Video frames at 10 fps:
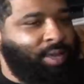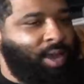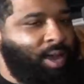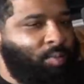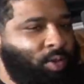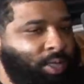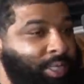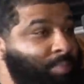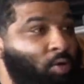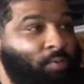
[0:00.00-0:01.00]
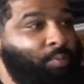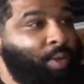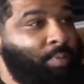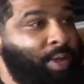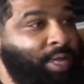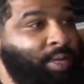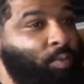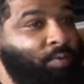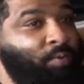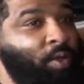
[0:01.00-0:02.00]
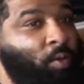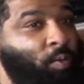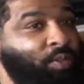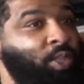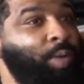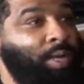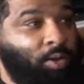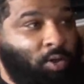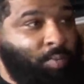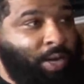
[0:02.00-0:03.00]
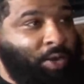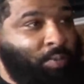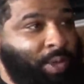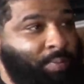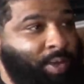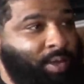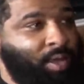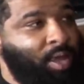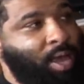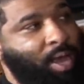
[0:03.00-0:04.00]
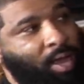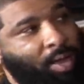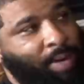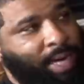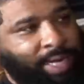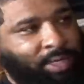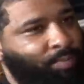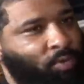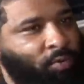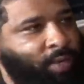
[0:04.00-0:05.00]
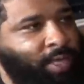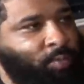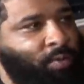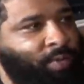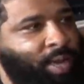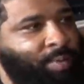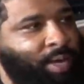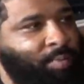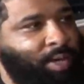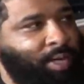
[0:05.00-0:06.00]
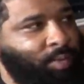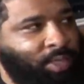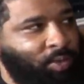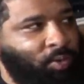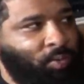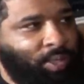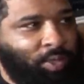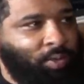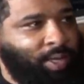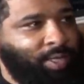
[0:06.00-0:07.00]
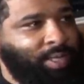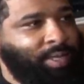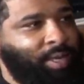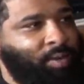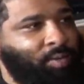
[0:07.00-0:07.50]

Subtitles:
I want to see more from Pepe. Okay. We've spent a lot of money on Pepe, and he needs to prove that he's worth that amount of money. We're 2 years in now.